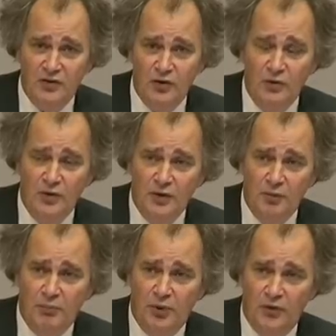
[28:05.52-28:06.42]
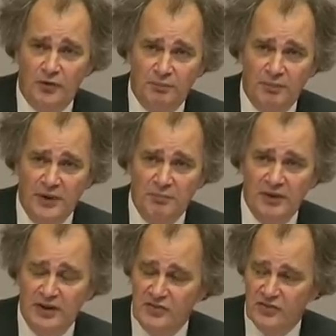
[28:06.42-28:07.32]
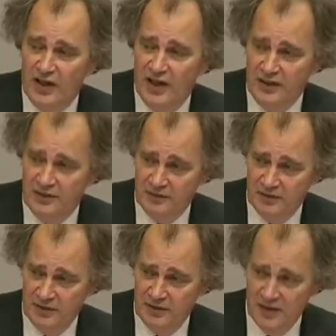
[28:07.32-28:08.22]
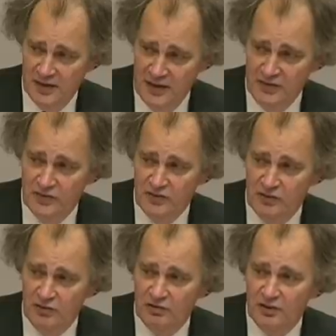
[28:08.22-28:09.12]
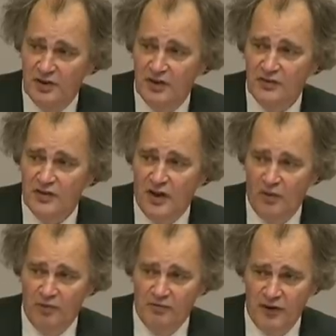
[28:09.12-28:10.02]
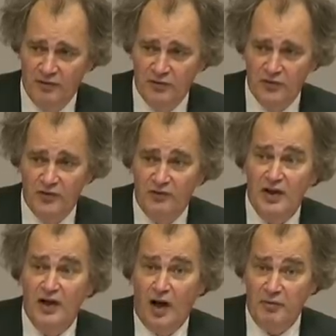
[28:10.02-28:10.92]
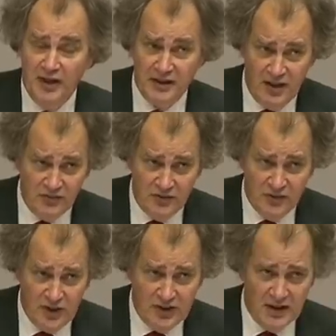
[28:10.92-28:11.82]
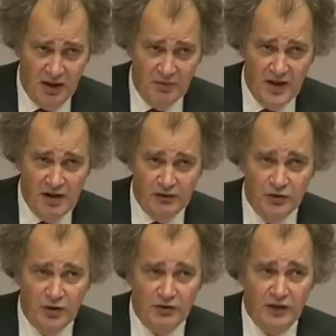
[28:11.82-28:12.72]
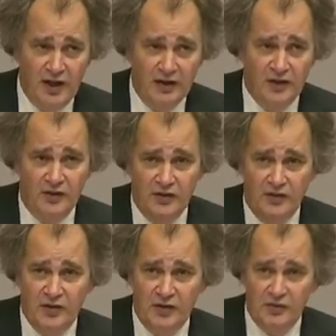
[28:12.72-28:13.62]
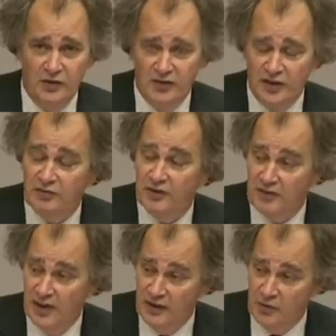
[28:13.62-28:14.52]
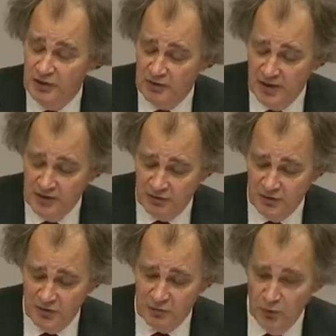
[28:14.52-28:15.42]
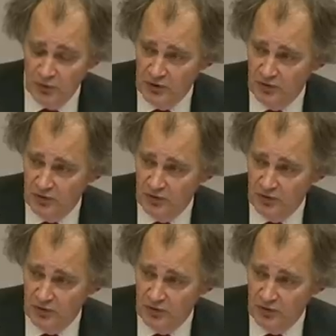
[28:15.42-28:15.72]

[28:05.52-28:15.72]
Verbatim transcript: to put people inside an institution to help them find resources. I mean, I guess the take-up there is, is like, uh, the, the enthusiasm is likely to be greater at the smaller